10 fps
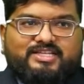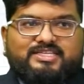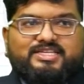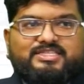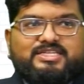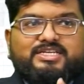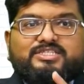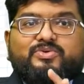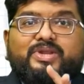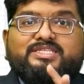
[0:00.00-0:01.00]
That is the reason it
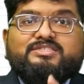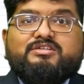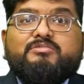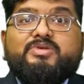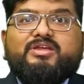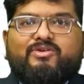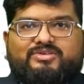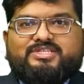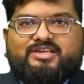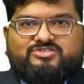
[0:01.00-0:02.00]
is known as terminal
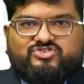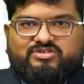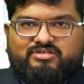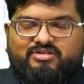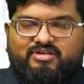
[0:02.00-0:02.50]
oxidation.